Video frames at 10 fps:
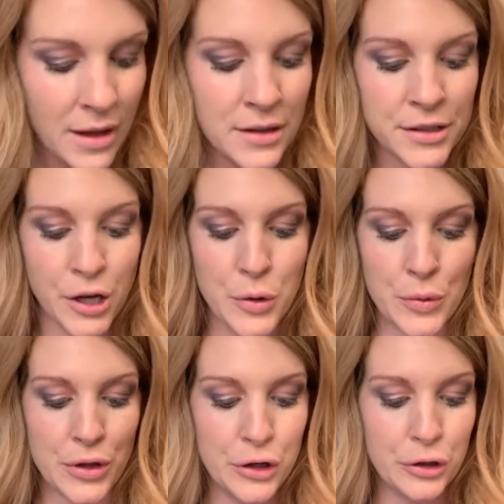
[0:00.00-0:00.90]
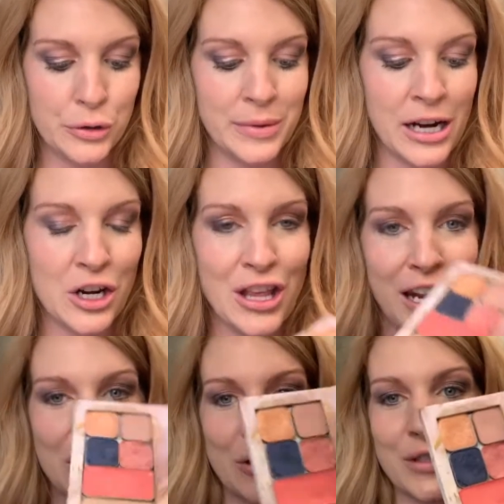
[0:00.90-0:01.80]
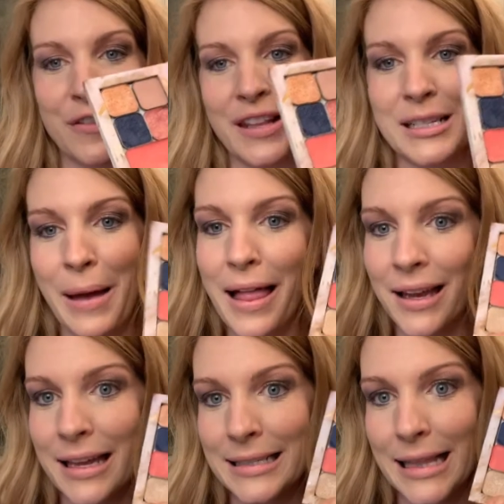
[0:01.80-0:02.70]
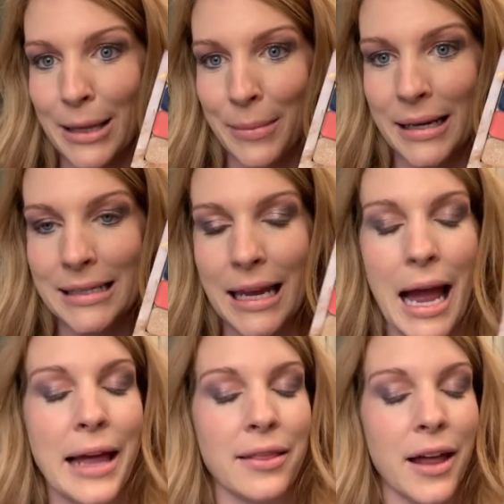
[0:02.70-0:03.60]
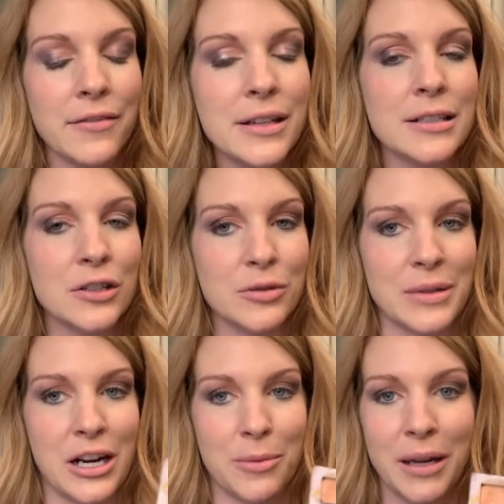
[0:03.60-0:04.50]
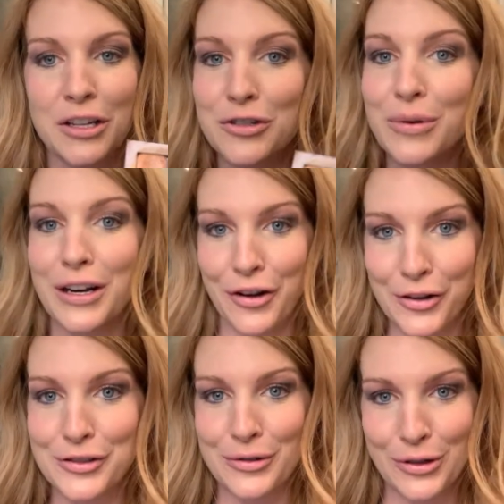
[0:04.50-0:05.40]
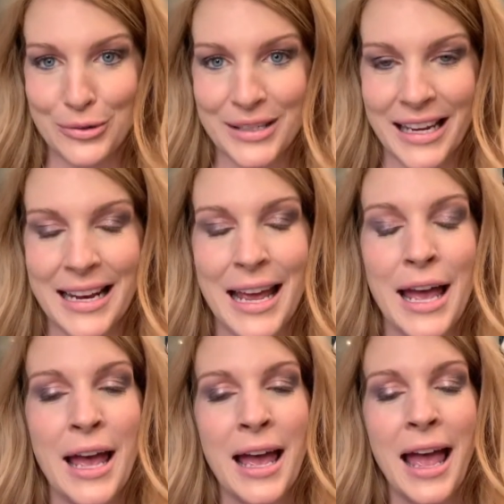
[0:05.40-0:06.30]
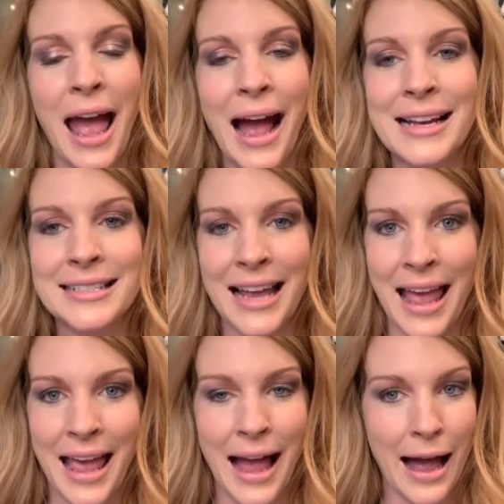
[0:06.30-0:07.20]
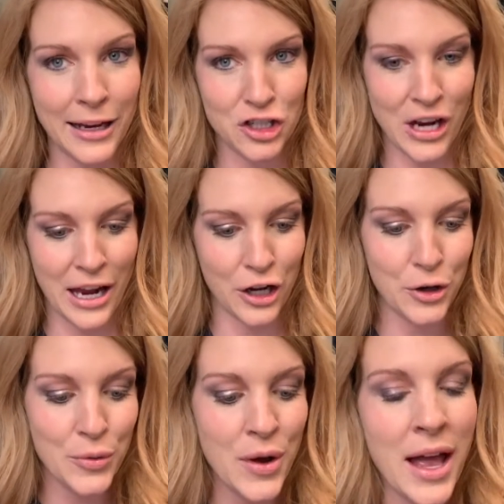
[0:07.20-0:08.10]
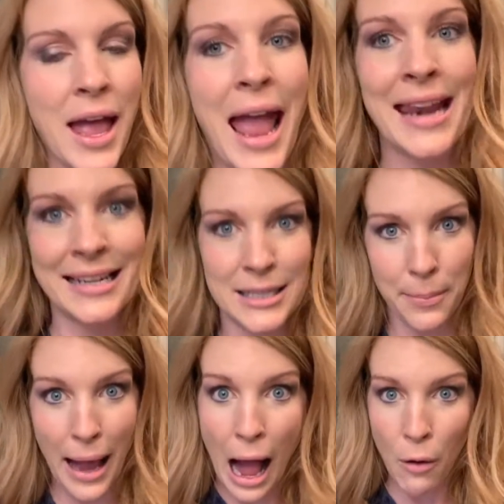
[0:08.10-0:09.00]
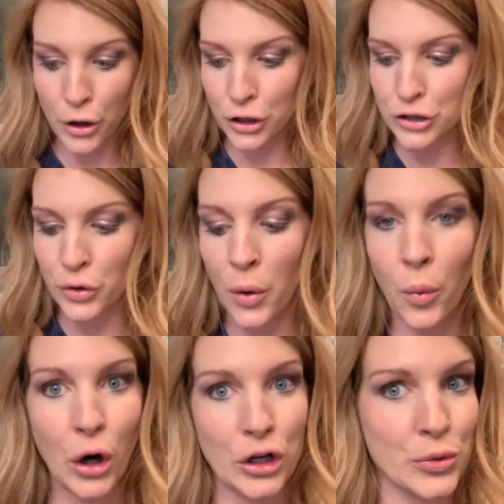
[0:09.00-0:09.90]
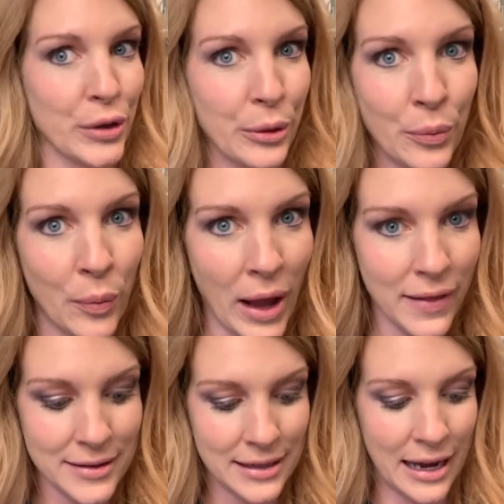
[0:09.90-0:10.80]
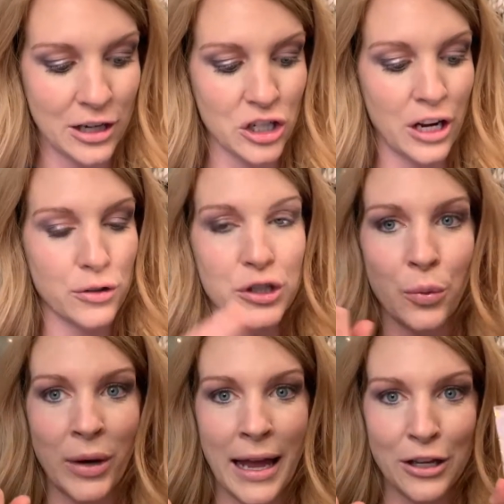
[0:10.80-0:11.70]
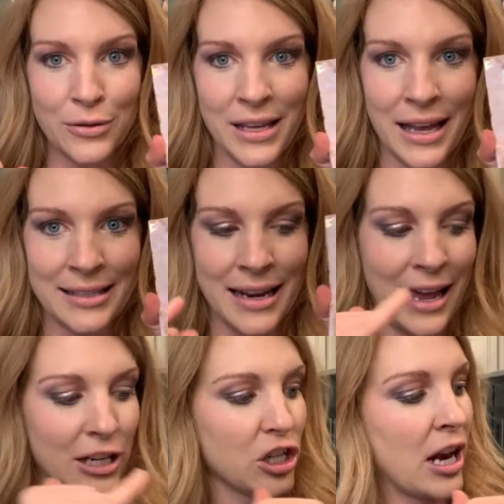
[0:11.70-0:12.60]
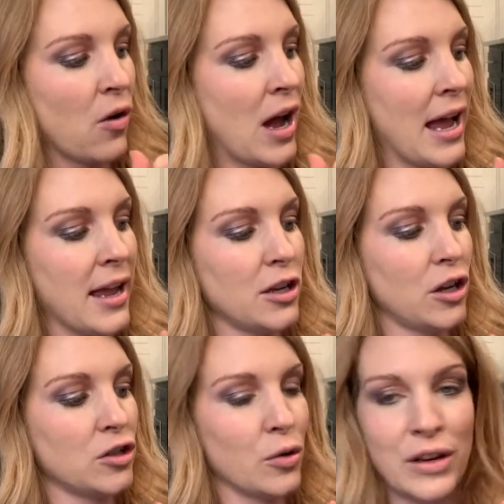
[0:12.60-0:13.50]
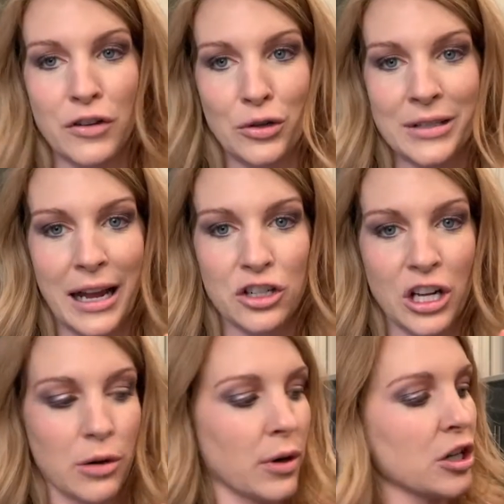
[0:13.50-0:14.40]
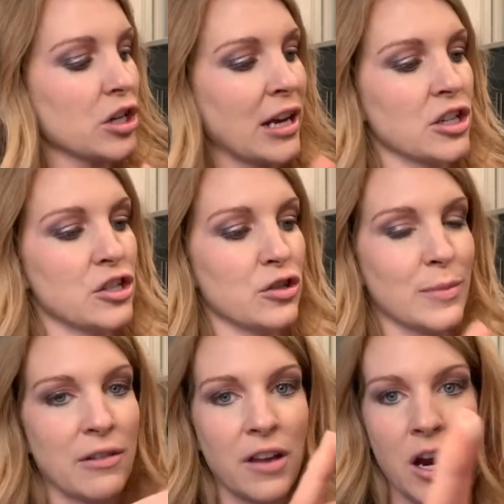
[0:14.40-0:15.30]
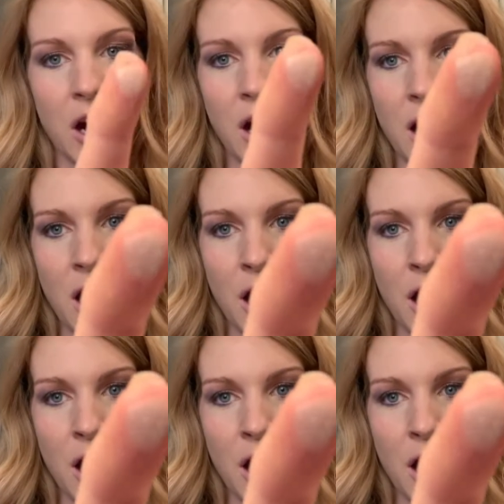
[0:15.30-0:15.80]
So the illuminator that I chose for this palette is Glamazing. I love this illuminator because you can also use it as a eyeshadow, and it's a powder, so it works really well as an eyeshadow. So when I use it as an eyeshadow, I don't even use an eyeshadow brush. I just use my finger,